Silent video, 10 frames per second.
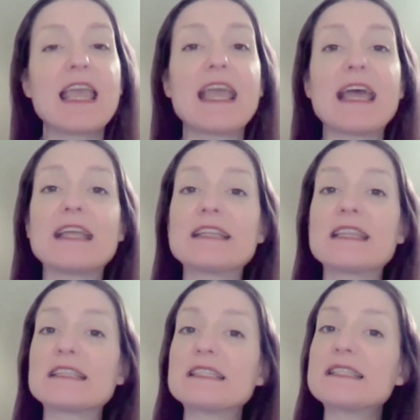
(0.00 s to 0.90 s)
And
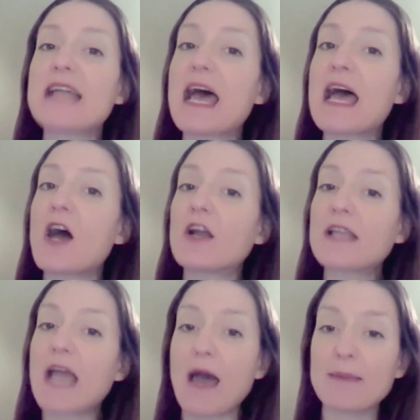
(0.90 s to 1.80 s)
this is not
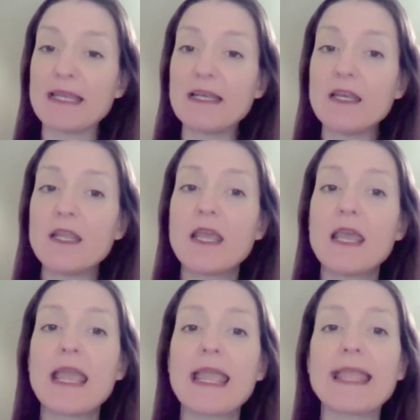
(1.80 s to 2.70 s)
uncommon.
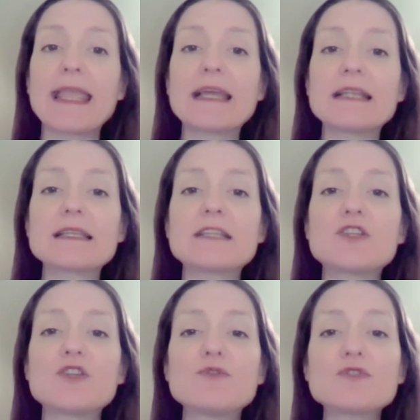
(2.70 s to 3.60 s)
And it's
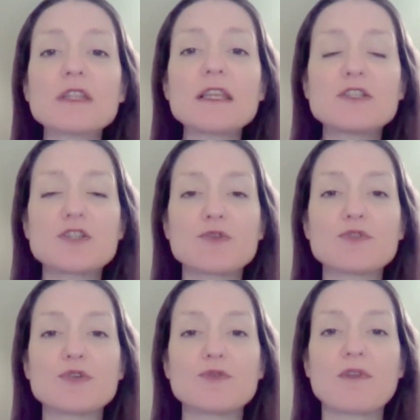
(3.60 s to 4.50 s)
usually due
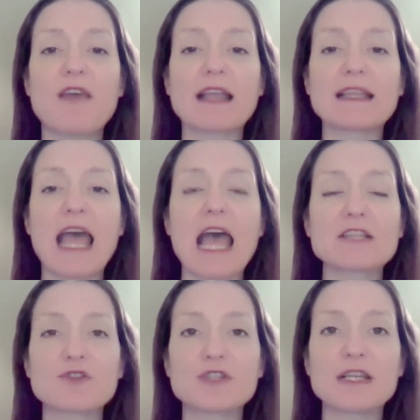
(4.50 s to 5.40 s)
to the fact that
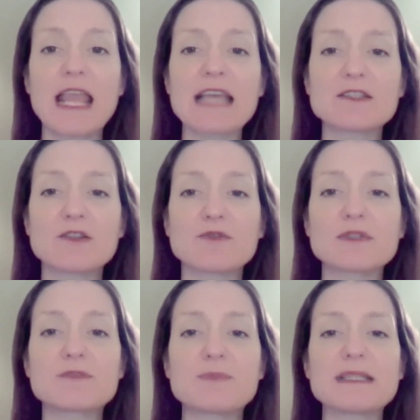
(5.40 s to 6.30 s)
estrogen has
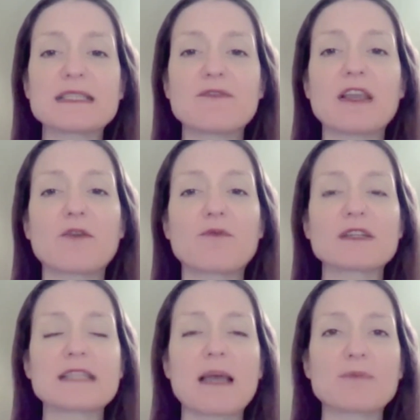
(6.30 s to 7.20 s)
those specific
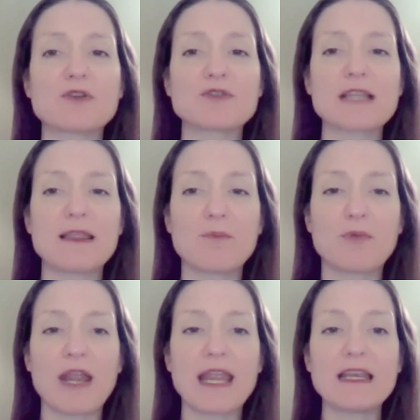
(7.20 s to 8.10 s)
receptors in the
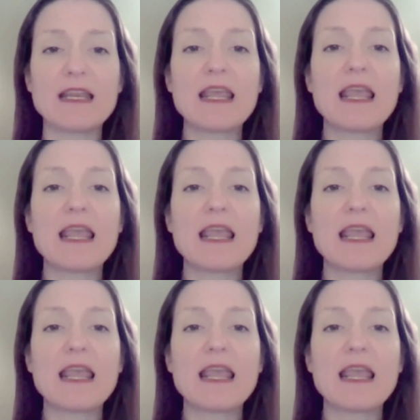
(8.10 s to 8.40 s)
brain.